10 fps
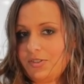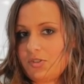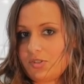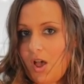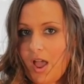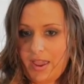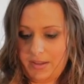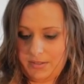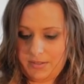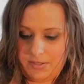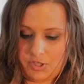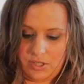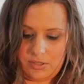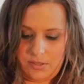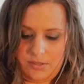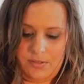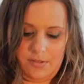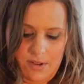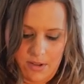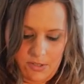size chunks.
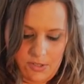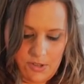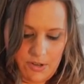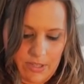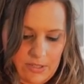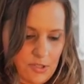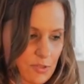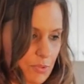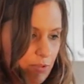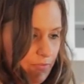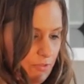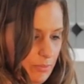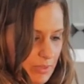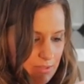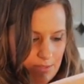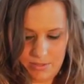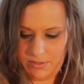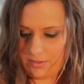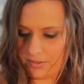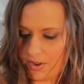So let's just put a few bits in
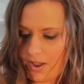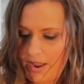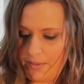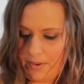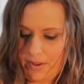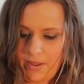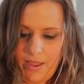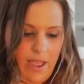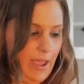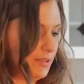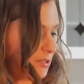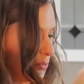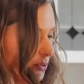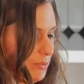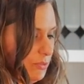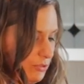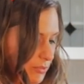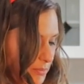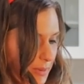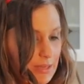at a time and we
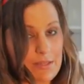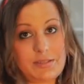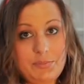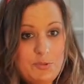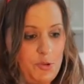will make some